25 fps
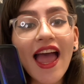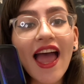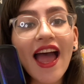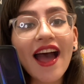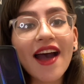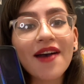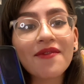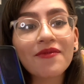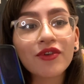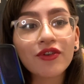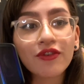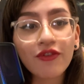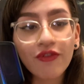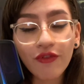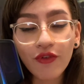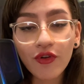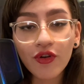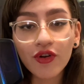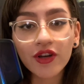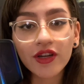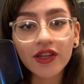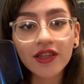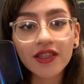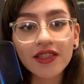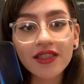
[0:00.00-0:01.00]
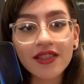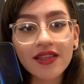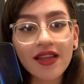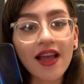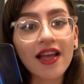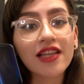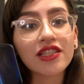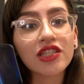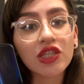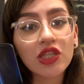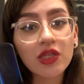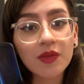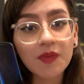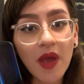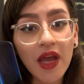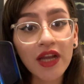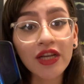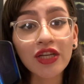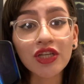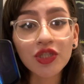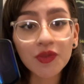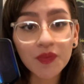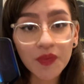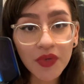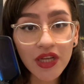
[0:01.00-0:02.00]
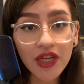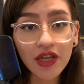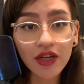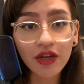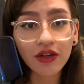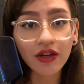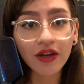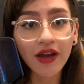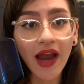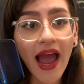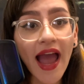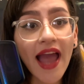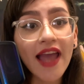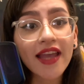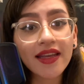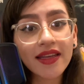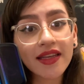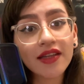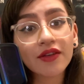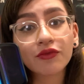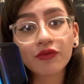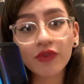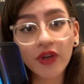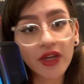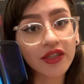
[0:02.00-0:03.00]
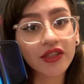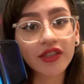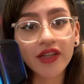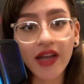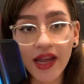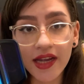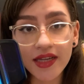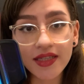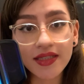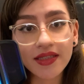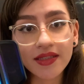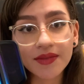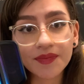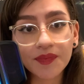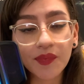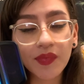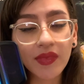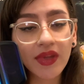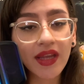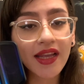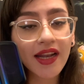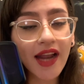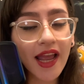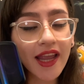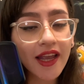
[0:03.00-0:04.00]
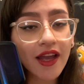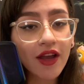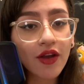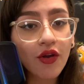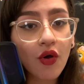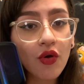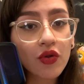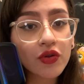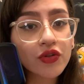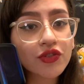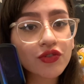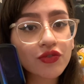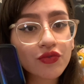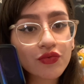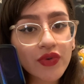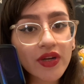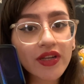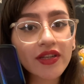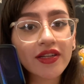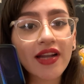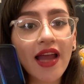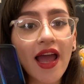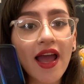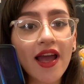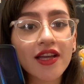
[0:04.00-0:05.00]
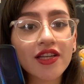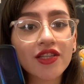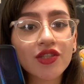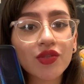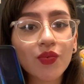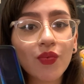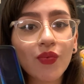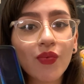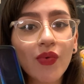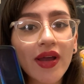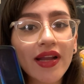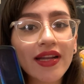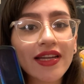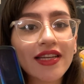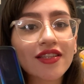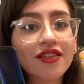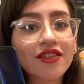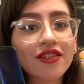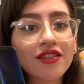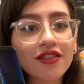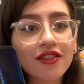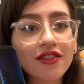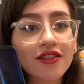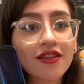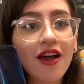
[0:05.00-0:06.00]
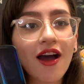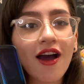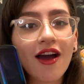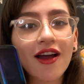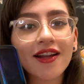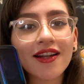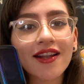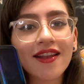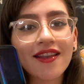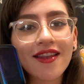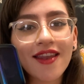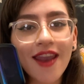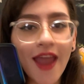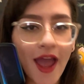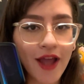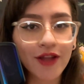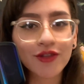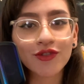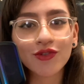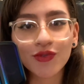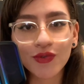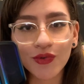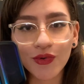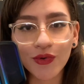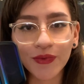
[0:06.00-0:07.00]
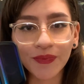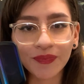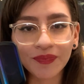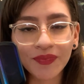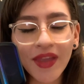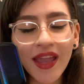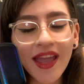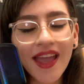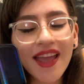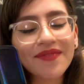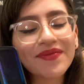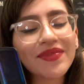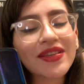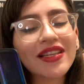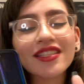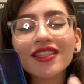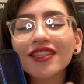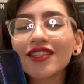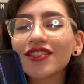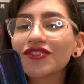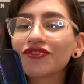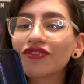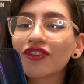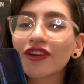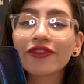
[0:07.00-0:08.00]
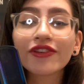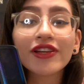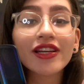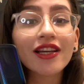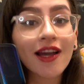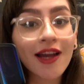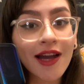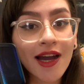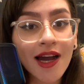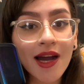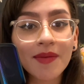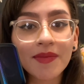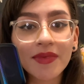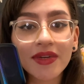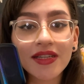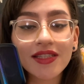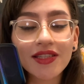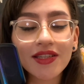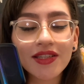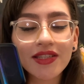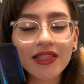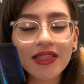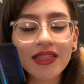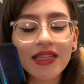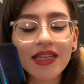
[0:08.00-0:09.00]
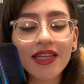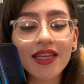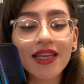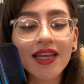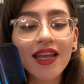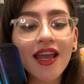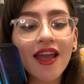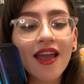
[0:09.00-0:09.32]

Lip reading: But of course, as a Spanish speaker, I can recognize, and I can also recognize when it's not natural, because it's very common to see